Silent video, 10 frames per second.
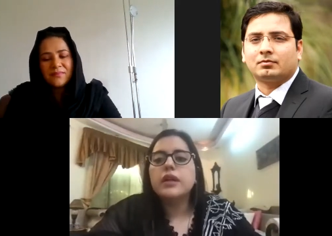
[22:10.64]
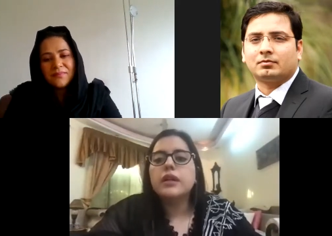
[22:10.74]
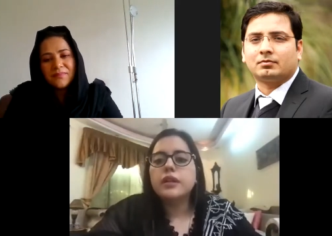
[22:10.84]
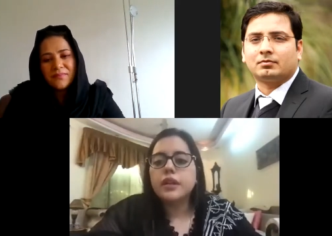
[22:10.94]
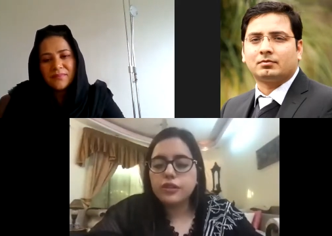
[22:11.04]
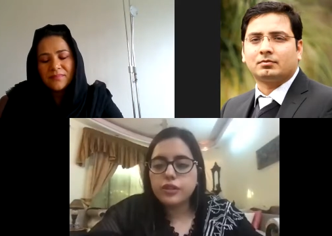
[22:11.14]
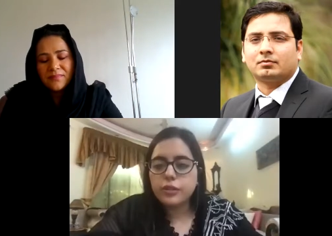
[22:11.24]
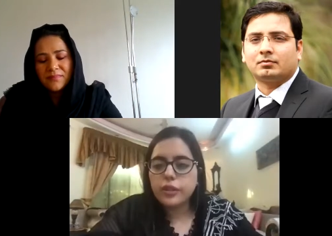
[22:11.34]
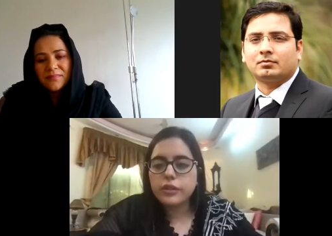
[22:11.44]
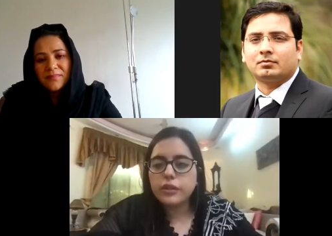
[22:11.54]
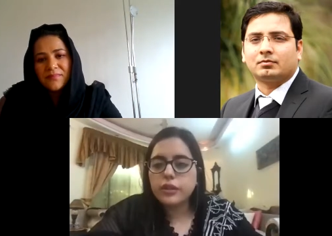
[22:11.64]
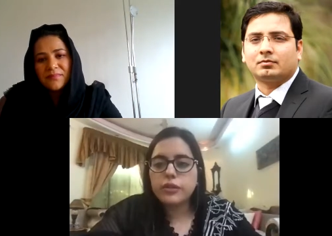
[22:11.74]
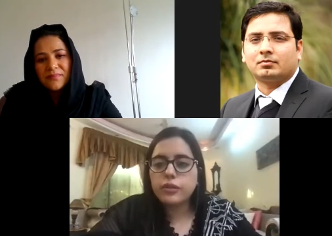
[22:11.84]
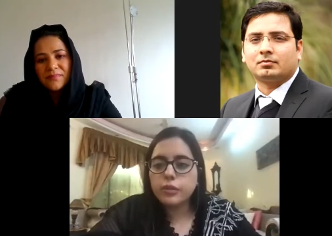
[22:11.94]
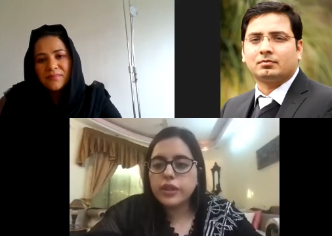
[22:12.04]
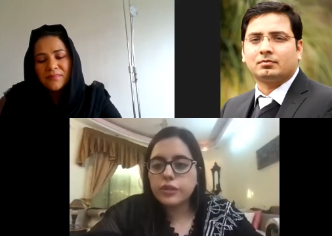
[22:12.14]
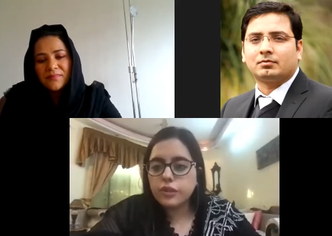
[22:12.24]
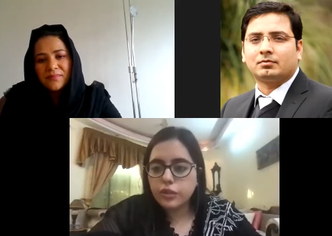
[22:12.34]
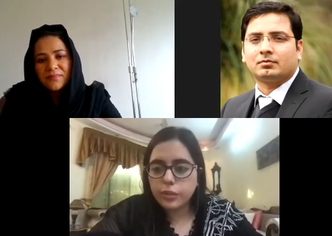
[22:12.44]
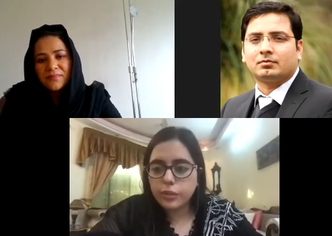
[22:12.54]
Speaker 1: danger because there was nobody to
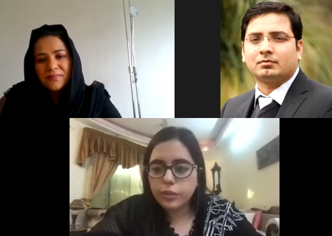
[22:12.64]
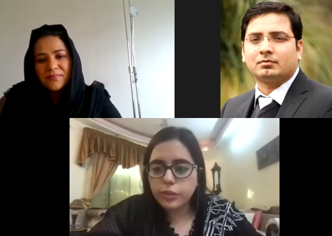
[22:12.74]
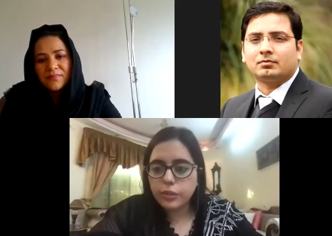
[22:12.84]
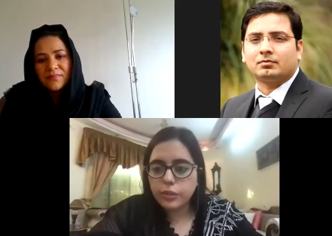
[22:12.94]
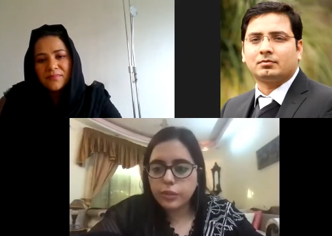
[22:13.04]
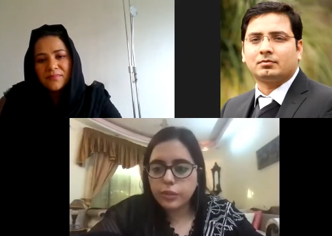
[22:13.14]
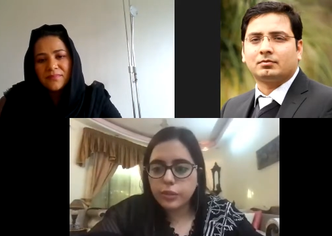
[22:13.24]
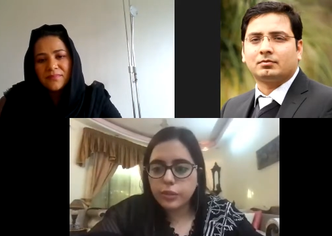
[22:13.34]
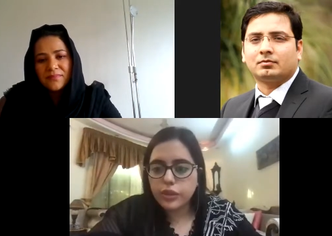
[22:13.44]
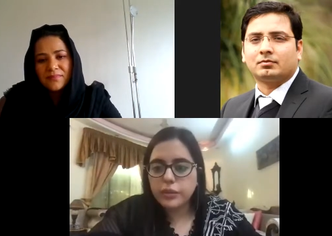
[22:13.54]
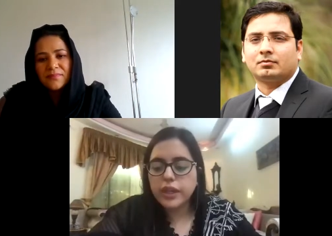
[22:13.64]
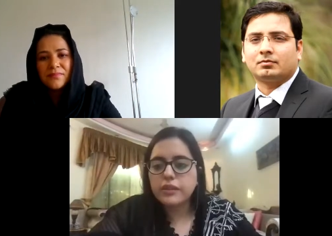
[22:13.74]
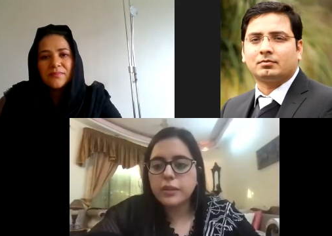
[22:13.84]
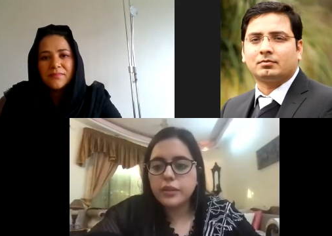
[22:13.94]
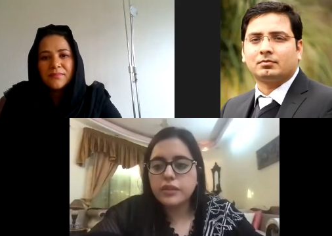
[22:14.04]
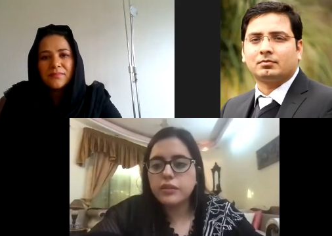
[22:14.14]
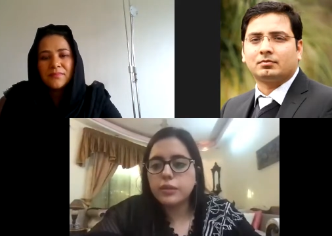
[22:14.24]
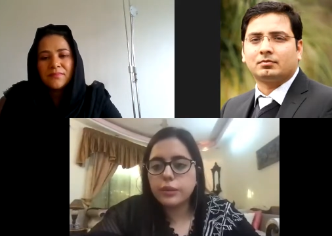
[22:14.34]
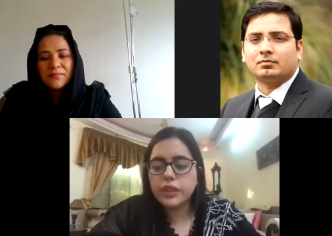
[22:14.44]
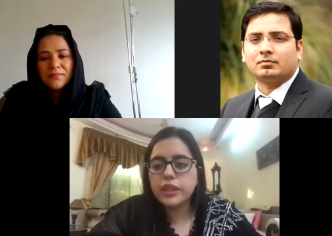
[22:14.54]
support them as embassies were only
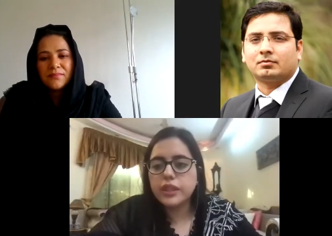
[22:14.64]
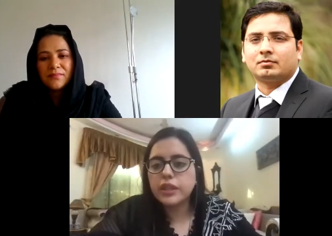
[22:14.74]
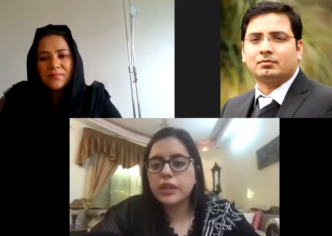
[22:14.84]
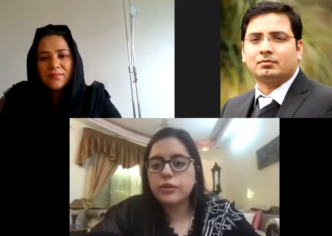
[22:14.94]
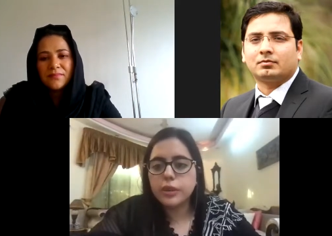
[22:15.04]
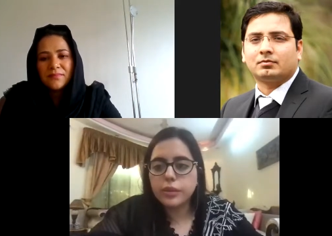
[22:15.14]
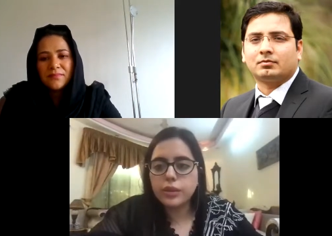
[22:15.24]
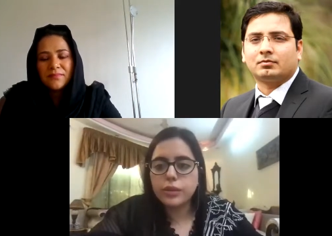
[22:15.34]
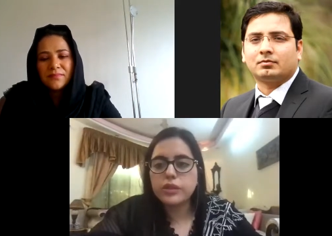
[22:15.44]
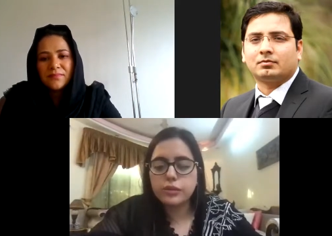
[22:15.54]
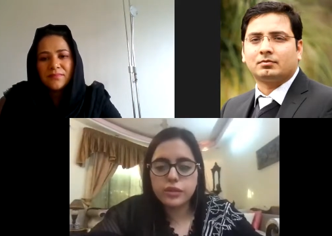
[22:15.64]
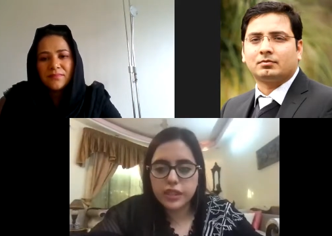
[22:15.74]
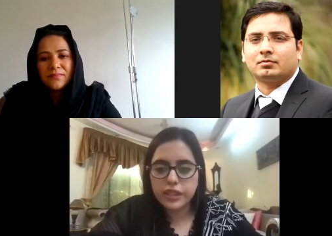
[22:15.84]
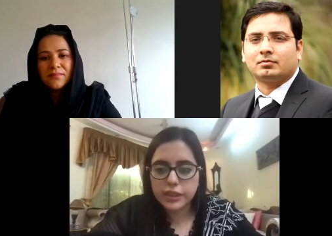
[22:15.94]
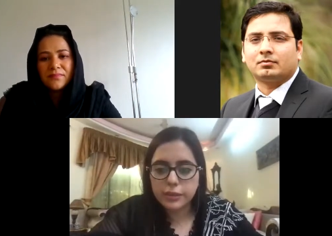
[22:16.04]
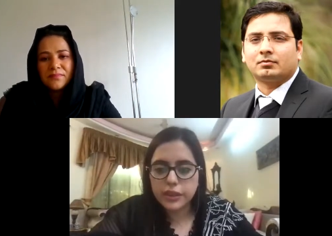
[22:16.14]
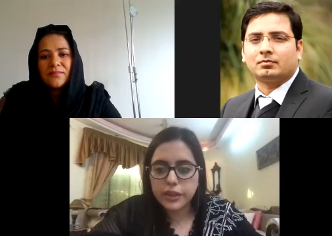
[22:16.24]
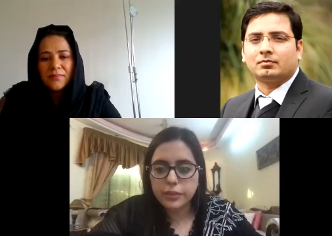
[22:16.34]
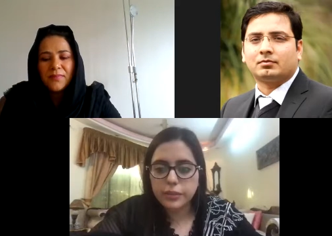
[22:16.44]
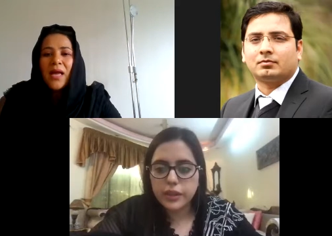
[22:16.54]
taking out people who were associated with them
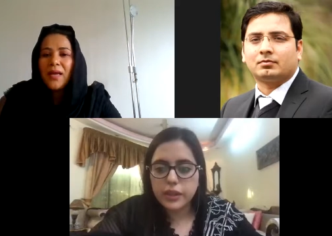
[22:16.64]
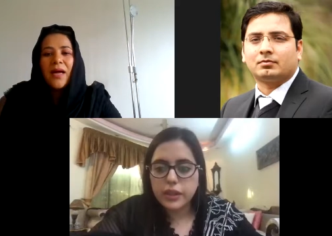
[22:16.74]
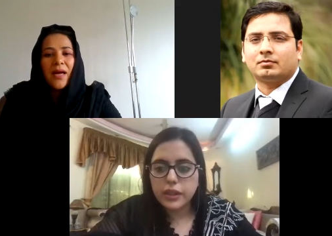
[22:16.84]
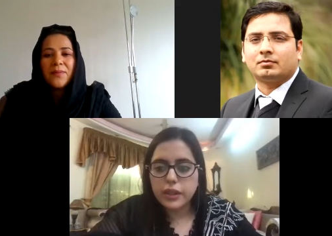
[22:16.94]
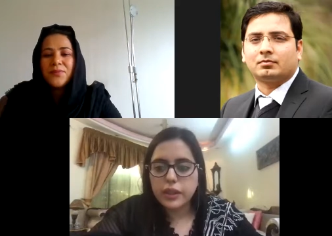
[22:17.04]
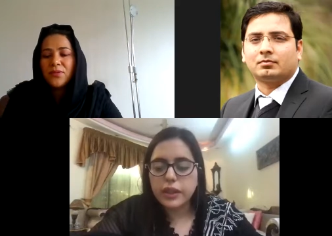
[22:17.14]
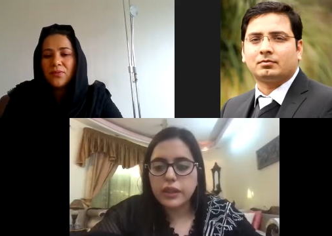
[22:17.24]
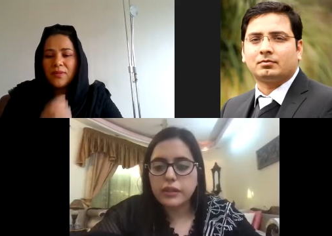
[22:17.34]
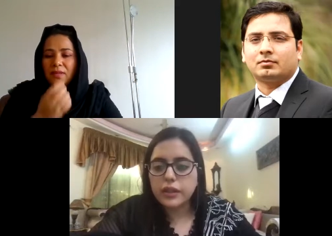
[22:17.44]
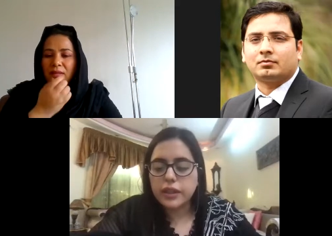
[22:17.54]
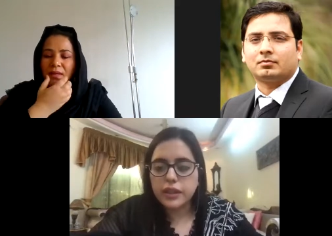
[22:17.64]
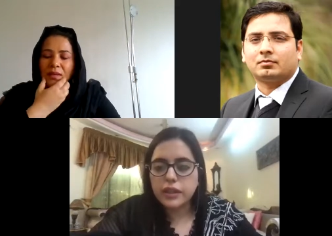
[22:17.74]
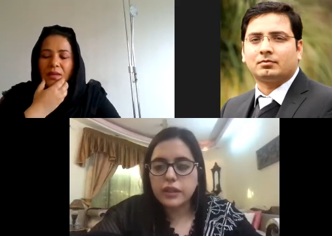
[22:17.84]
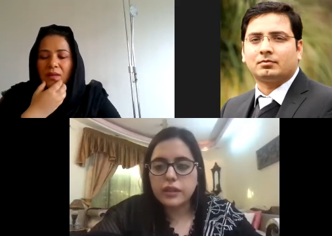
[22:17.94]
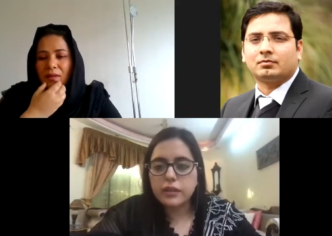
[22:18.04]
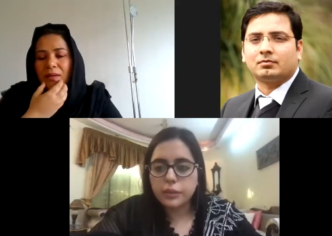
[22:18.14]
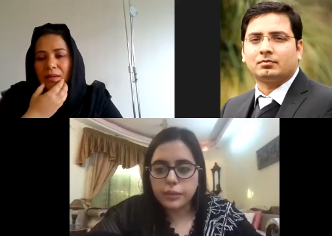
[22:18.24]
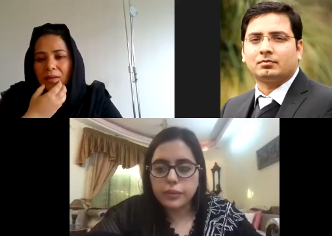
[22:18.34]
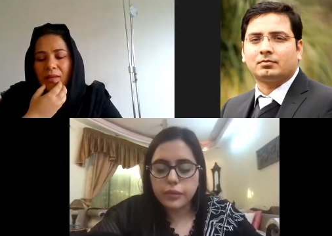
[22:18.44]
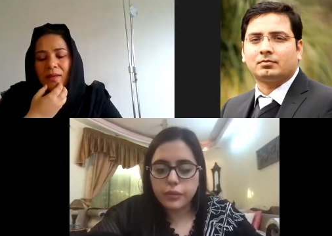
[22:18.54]
Speaker 2: yeah absolutely in
Speaker 1: any um,
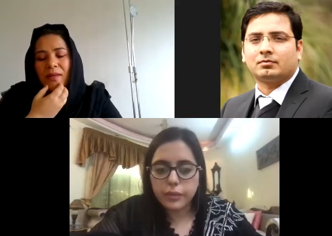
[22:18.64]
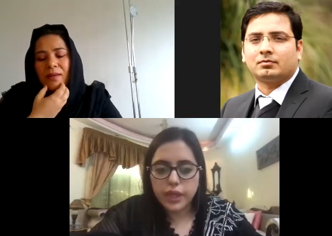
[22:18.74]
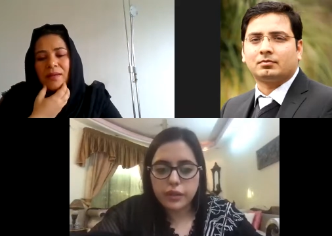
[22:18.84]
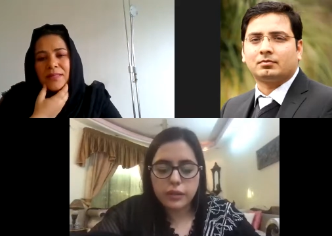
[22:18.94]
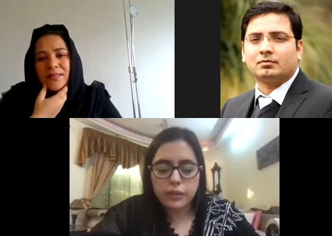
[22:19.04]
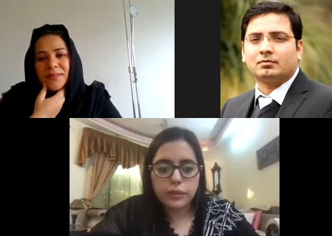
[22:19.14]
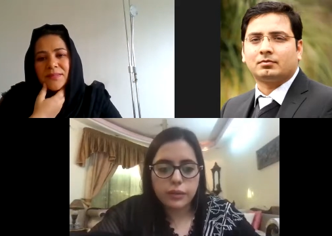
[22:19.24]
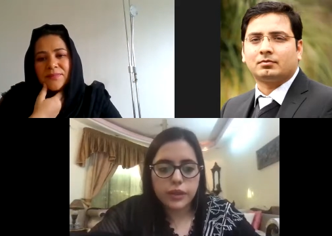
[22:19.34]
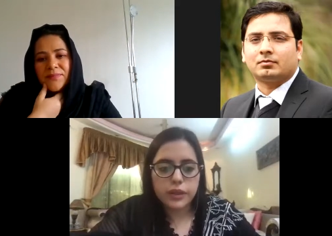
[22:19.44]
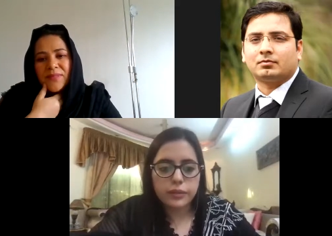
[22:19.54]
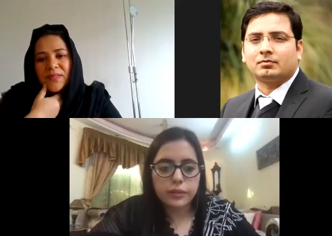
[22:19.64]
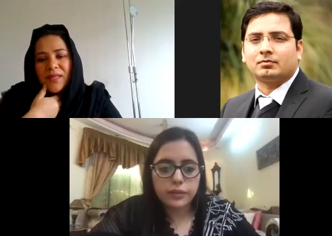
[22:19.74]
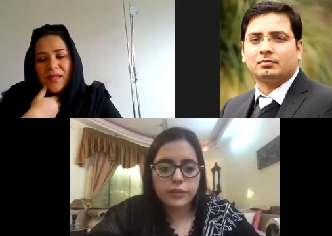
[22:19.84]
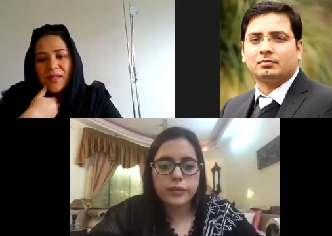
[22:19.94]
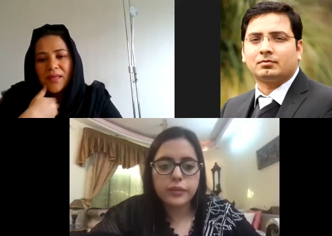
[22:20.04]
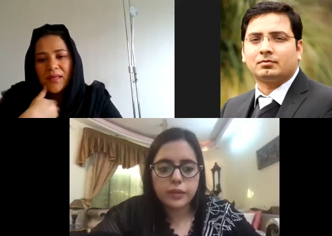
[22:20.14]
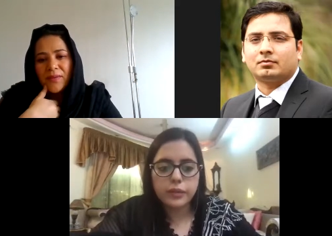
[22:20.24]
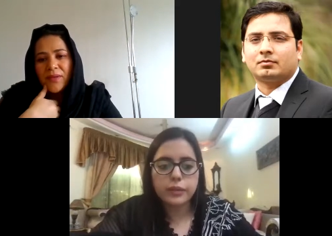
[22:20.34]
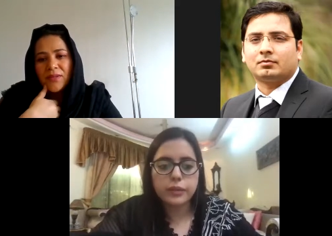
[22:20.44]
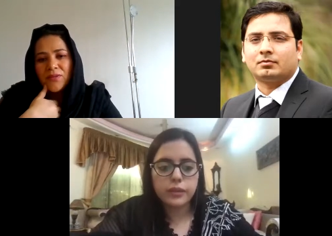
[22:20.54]
manner yes
Speaker 2: okay. yeah
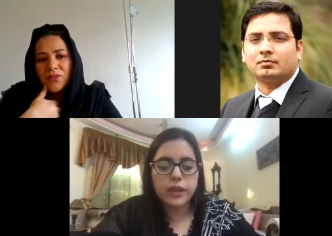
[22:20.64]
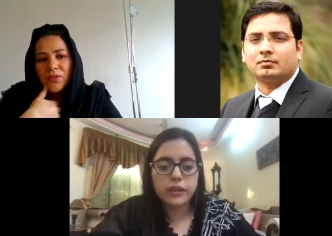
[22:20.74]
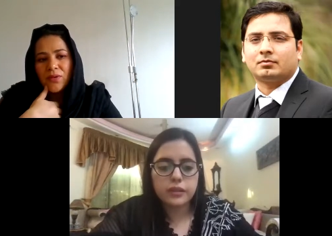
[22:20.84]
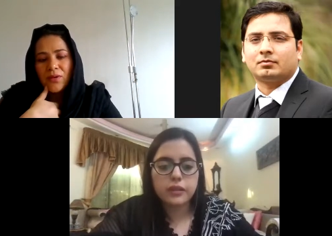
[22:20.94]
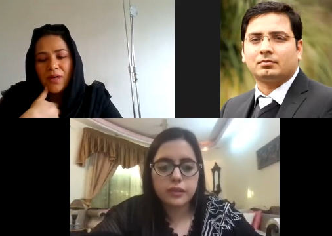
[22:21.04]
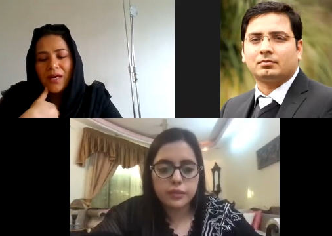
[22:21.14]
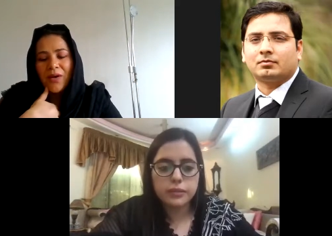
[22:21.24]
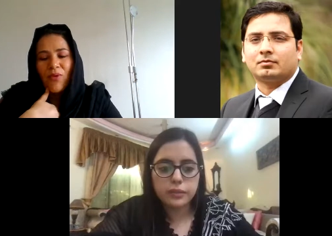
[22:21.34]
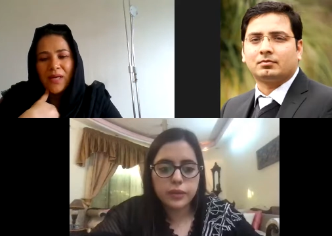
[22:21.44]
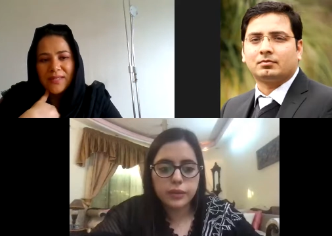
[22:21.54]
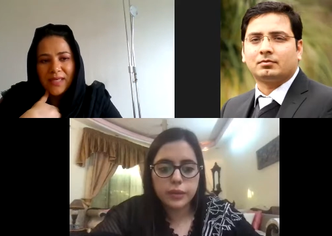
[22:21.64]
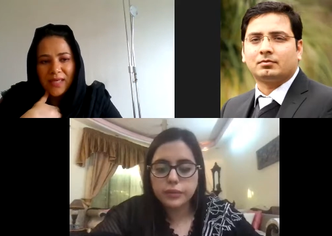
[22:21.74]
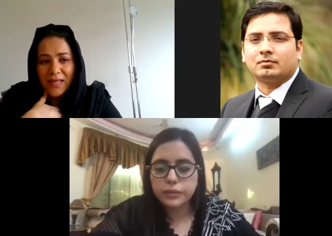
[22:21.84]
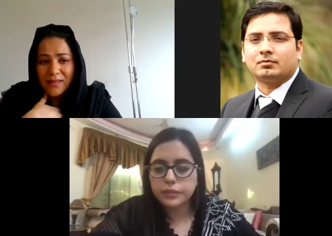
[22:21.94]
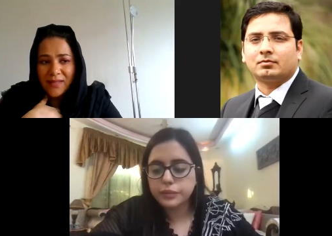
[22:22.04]
so, so uh, while they and